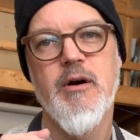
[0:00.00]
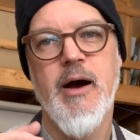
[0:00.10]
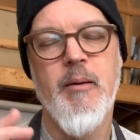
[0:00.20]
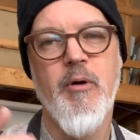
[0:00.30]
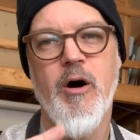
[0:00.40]

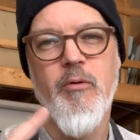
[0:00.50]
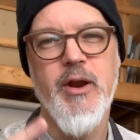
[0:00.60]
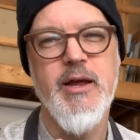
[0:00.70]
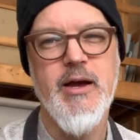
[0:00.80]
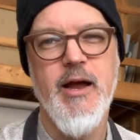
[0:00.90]
I'm
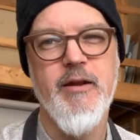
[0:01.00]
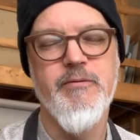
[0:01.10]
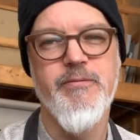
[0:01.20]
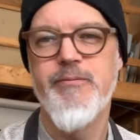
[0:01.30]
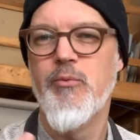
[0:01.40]
already kind
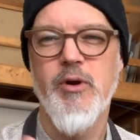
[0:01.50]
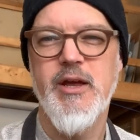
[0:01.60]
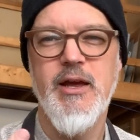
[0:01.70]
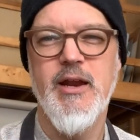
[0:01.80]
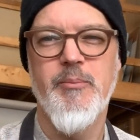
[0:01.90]
of
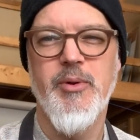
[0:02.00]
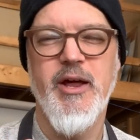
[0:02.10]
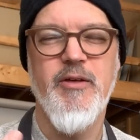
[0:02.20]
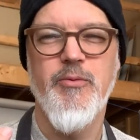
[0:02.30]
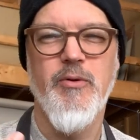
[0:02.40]
working at a
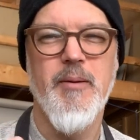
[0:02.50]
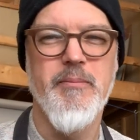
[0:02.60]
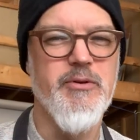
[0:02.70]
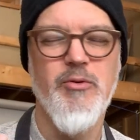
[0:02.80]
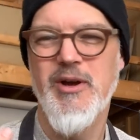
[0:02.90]
place where
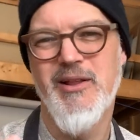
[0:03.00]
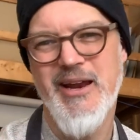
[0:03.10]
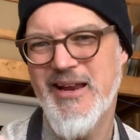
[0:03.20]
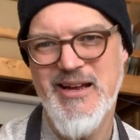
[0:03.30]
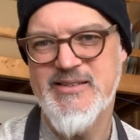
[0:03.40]
I'm doing a
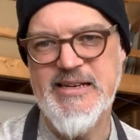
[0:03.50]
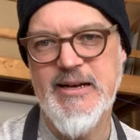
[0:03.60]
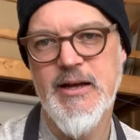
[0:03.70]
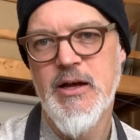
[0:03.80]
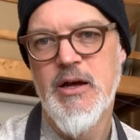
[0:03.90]
lot of guessing.
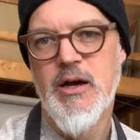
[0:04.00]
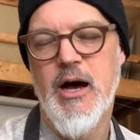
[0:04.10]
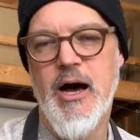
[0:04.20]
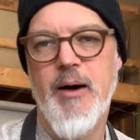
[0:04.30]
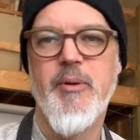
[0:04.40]

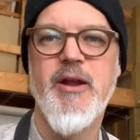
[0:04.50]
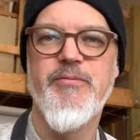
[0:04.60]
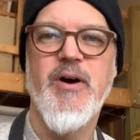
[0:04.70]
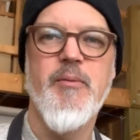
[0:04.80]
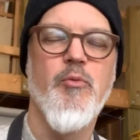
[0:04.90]
But
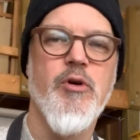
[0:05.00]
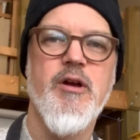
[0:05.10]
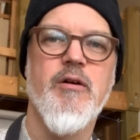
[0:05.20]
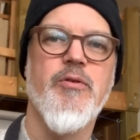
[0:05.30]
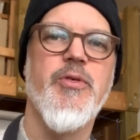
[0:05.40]
if I'm
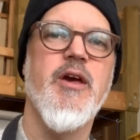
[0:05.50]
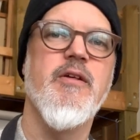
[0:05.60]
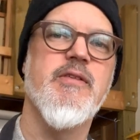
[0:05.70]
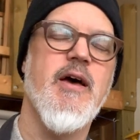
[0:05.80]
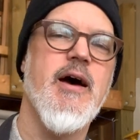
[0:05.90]
working on the
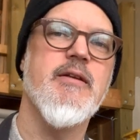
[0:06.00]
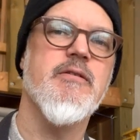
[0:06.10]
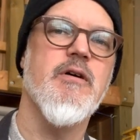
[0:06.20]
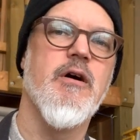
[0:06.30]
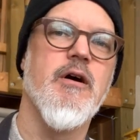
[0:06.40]
things
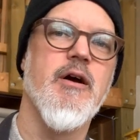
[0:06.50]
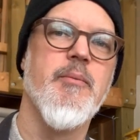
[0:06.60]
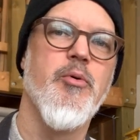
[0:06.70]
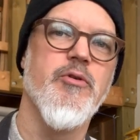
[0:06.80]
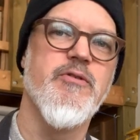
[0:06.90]
that are
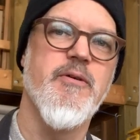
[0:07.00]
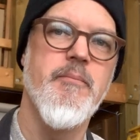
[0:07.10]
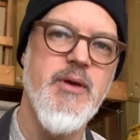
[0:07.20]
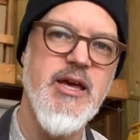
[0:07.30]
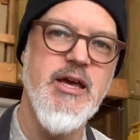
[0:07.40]
important to
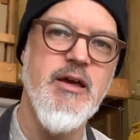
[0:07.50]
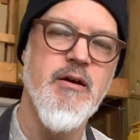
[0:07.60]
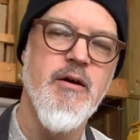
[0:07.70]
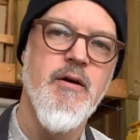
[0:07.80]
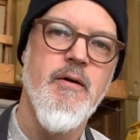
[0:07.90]

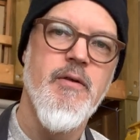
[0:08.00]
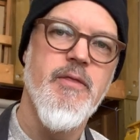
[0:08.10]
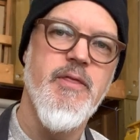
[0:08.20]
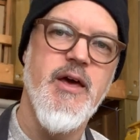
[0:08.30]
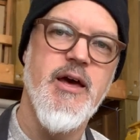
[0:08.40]
me,
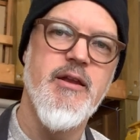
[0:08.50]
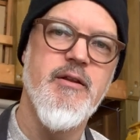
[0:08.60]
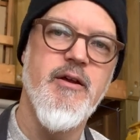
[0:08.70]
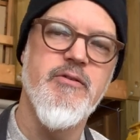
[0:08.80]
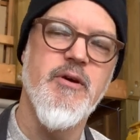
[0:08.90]

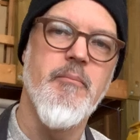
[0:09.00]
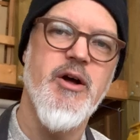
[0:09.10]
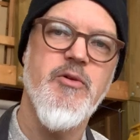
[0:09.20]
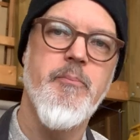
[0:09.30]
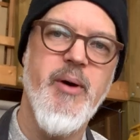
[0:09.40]
then there's a
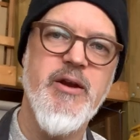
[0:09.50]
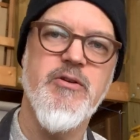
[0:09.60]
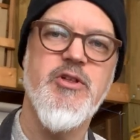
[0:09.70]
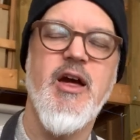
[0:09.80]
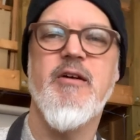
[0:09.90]
much
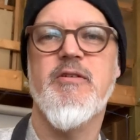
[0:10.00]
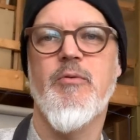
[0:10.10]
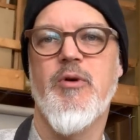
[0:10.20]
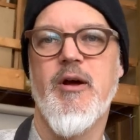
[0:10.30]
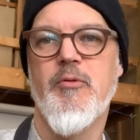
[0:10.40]
better chance
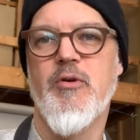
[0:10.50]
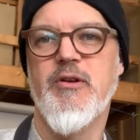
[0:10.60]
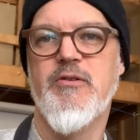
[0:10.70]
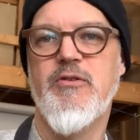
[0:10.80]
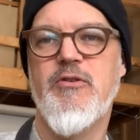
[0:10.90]
that what I'm
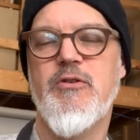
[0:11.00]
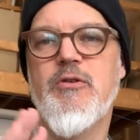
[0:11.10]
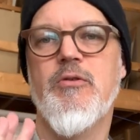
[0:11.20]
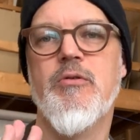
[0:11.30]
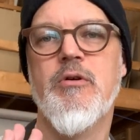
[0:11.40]
going to
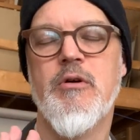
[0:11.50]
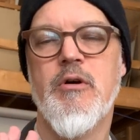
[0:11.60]
do